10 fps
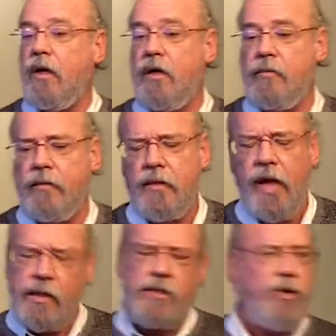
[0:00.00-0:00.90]

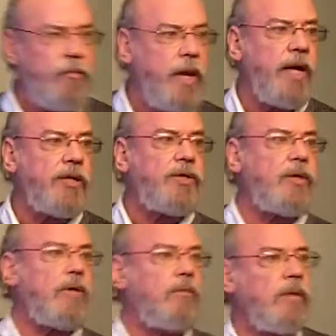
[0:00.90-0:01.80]
Not so much
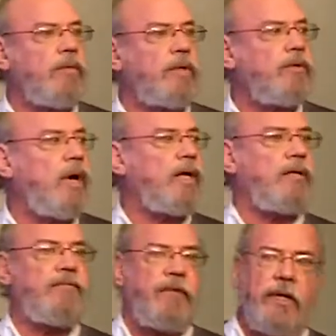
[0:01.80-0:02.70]
when we try
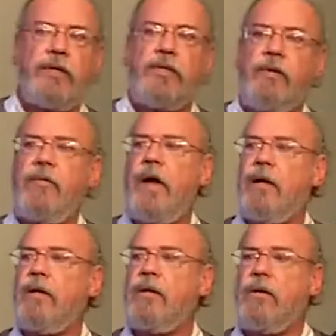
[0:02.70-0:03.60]
and figure stuff
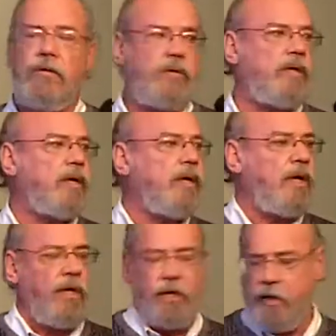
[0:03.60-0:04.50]
out on our own
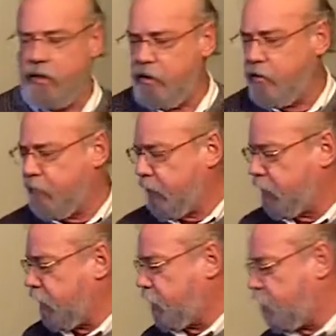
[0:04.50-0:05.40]
and
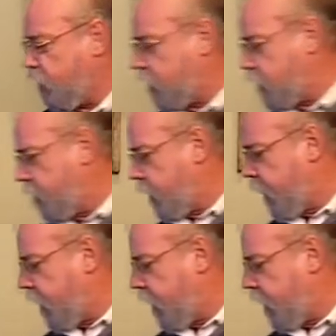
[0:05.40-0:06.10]
make things work.